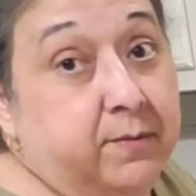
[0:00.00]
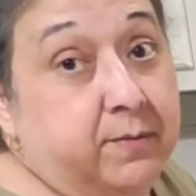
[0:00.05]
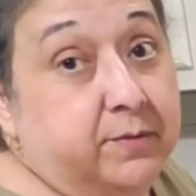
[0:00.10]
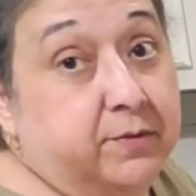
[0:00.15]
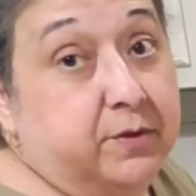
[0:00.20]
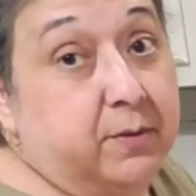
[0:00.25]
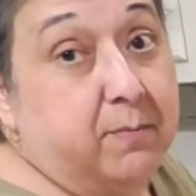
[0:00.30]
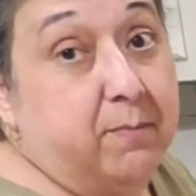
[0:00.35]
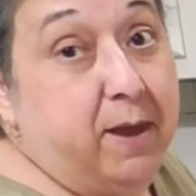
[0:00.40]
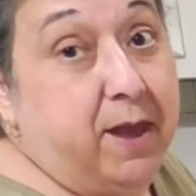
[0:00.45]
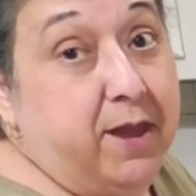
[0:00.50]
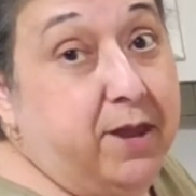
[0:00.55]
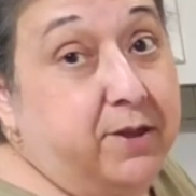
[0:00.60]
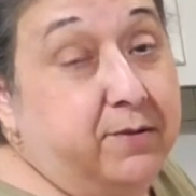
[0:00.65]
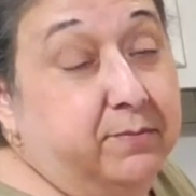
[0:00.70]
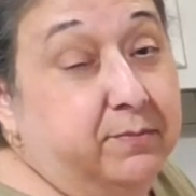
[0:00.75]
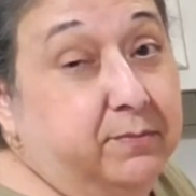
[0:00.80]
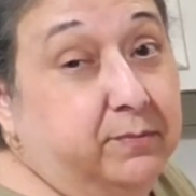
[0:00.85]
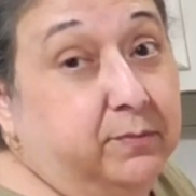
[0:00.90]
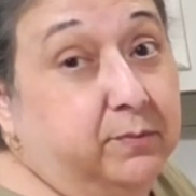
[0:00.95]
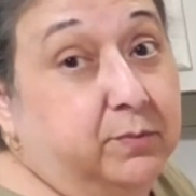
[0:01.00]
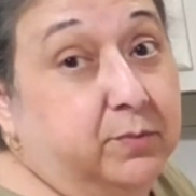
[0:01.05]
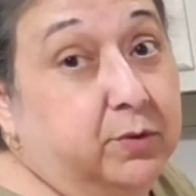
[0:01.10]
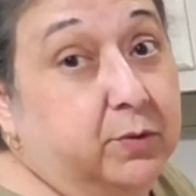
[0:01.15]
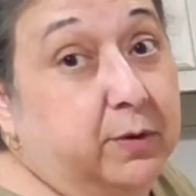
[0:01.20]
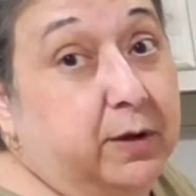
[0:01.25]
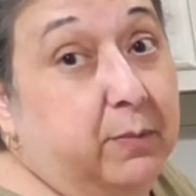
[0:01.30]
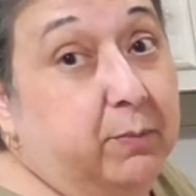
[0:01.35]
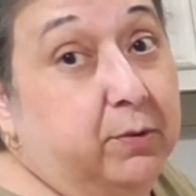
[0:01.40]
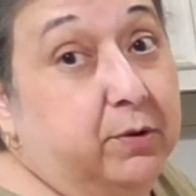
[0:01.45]
some bacon so
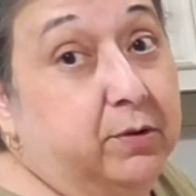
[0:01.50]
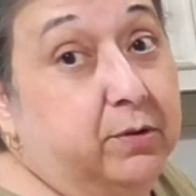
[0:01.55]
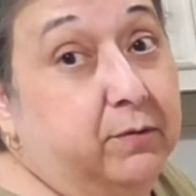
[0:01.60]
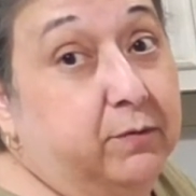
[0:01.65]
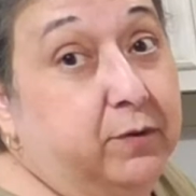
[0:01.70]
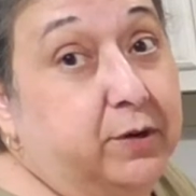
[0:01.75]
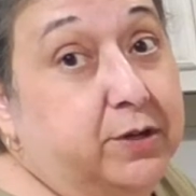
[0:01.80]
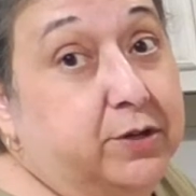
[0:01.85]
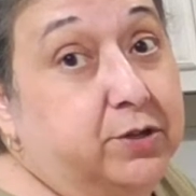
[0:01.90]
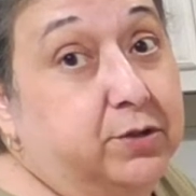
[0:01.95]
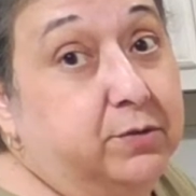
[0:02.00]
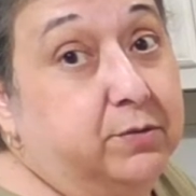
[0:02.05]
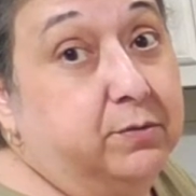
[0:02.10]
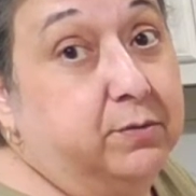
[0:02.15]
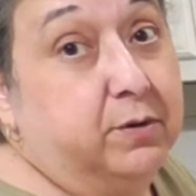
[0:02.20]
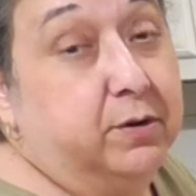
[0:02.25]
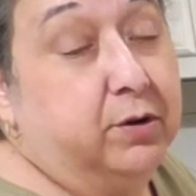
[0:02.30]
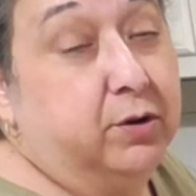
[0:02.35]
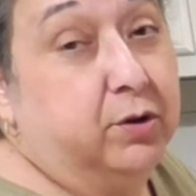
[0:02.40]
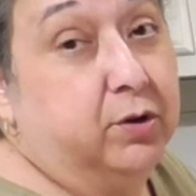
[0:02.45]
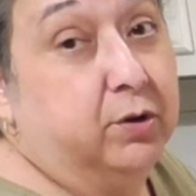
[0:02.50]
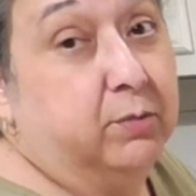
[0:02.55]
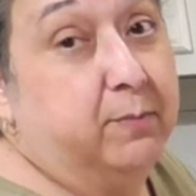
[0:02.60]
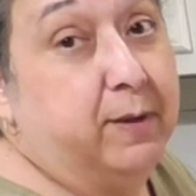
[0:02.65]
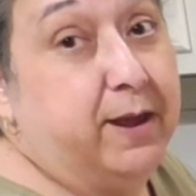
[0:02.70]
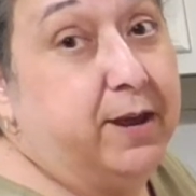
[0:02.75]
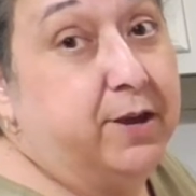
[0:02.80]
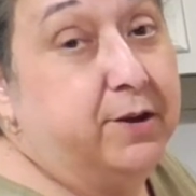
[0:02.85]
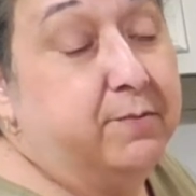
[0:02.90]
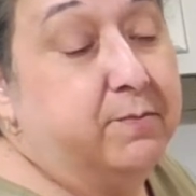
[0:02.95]
we can put it in the freezer, cooked
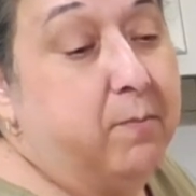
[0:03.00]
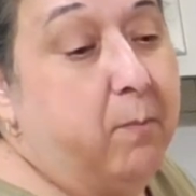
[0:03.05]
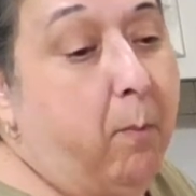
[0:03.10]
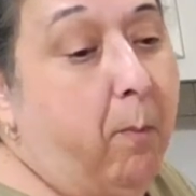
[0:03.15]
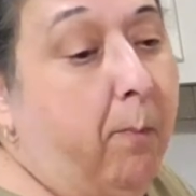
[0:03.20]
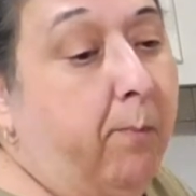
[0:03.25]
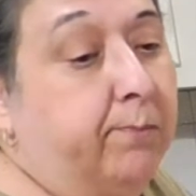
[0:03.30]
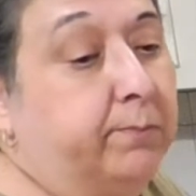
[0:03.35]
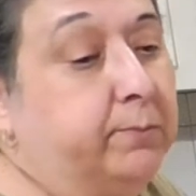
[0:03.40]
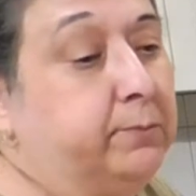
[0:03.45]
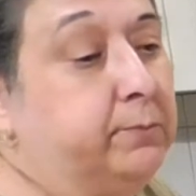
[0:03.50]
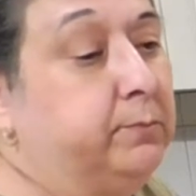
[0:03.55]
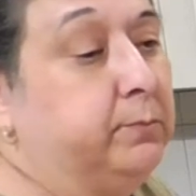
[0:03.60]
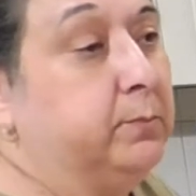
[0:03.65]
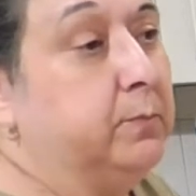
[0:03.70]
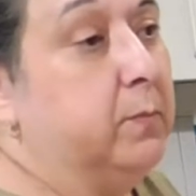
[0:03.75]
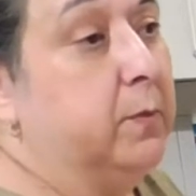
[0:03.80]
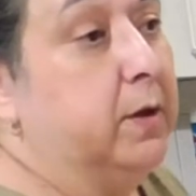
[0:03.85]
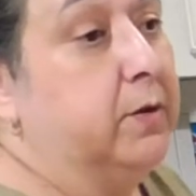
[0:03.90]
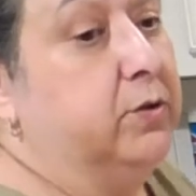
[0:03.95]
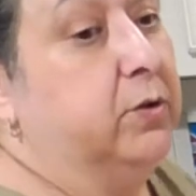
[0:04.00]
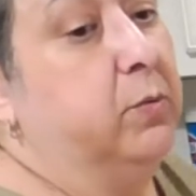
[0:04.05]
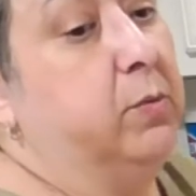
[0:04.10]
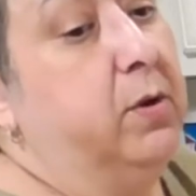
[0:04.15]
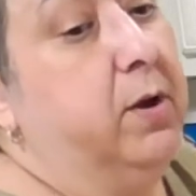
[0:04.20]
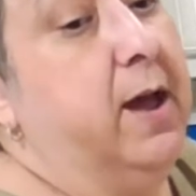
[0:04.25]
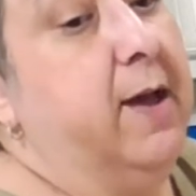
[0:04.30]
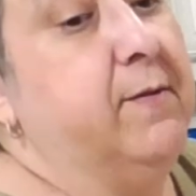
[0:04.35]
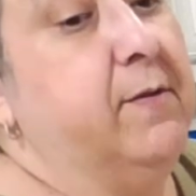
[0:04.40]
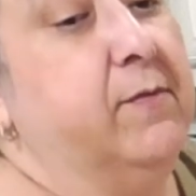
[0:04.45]
bacon. So
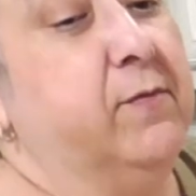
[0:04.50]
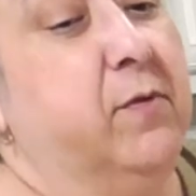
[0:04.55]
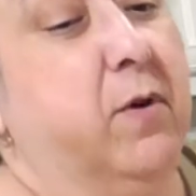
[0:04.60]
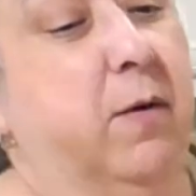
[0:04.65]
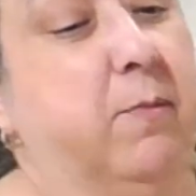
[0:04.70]
we'll have it for our